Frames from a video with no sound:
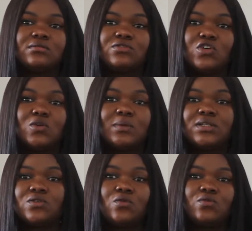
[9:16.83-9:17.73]
company
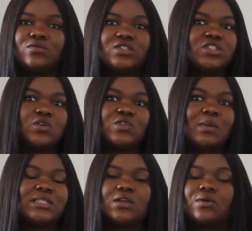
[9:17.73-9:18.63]
is just
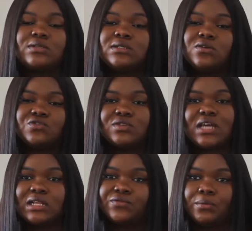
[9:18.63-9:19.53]
automatically going to deduct your
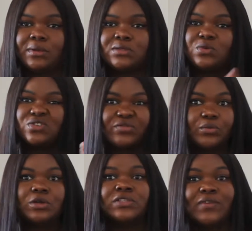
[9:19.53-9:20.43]
tax payments, which
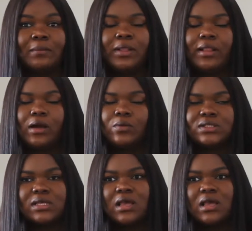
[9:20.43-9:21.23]
everyone is familiar with.